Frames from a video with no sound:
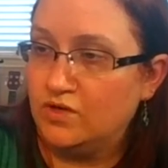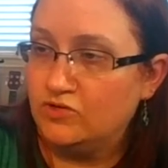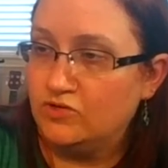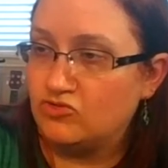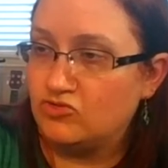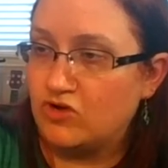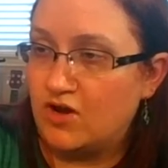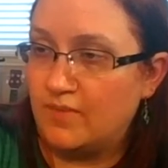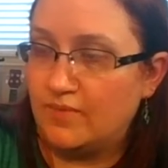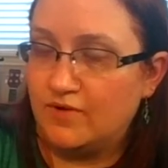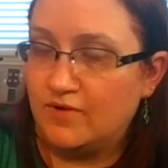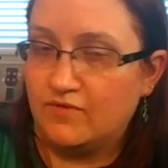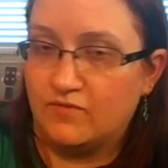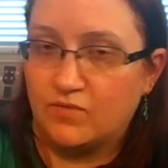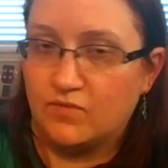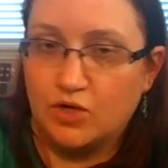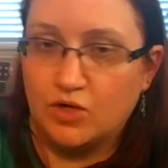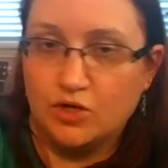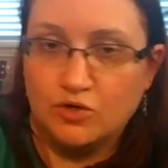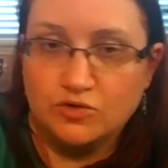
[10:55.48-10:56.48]
drop of
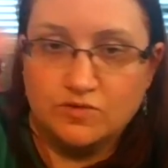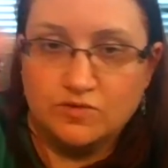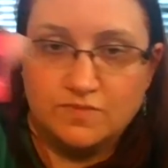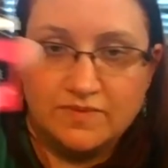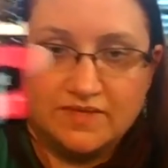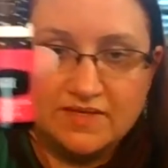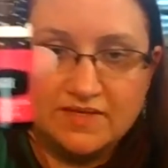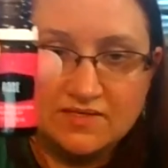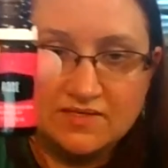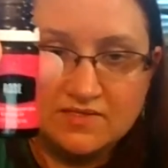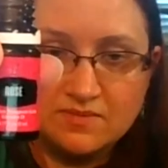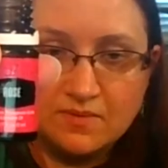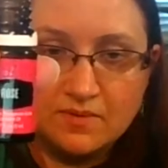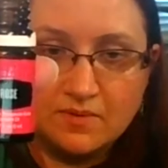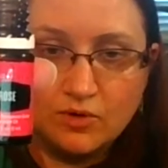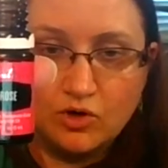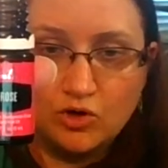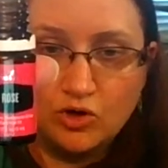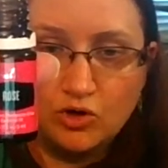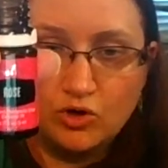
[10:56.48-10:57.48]
rose, because
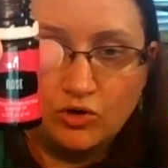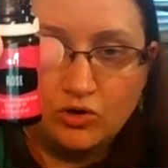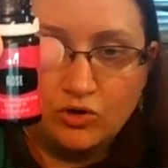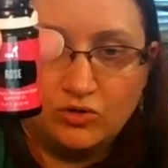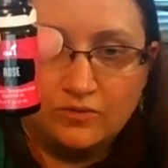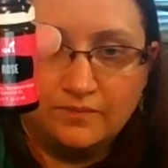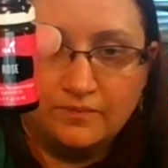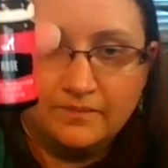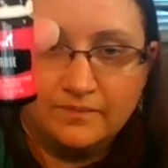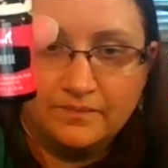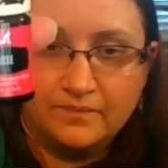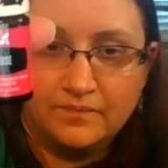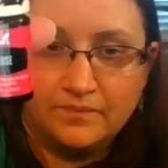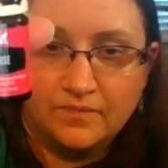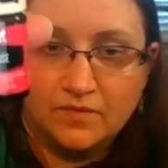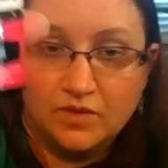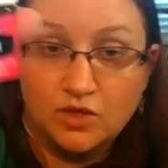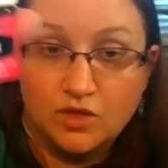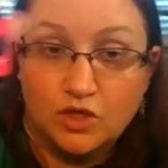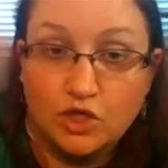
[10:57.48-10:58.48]
girl,
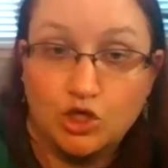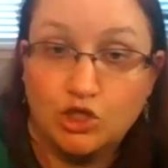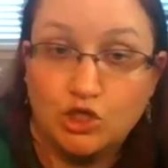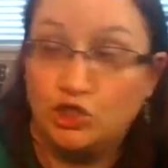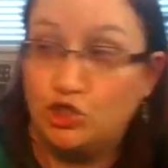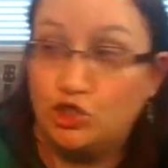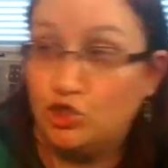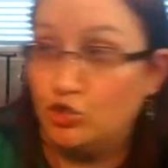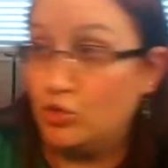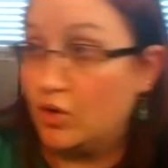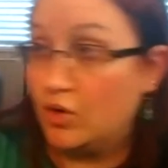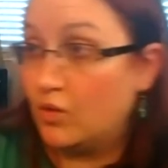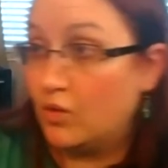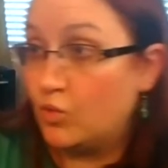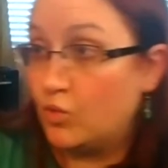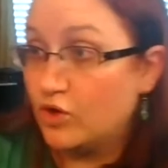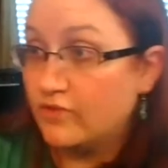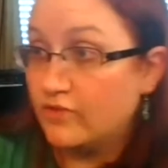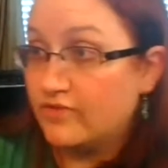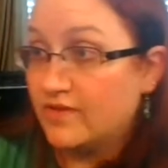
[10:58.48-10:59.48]
you are
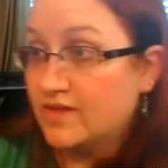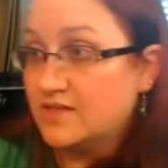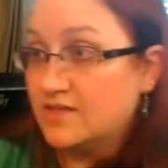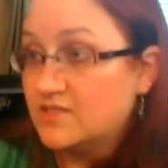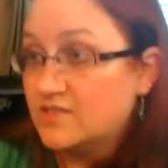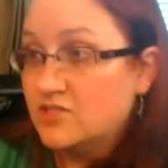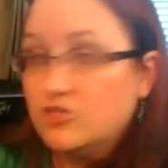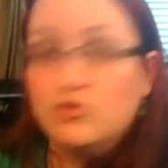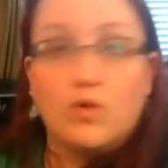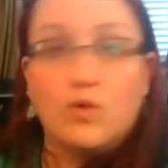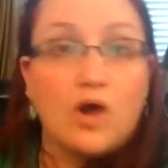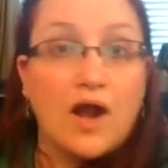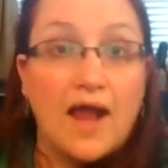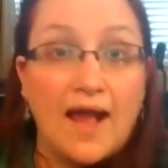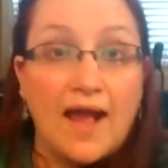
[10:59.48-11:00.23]
worth it. You are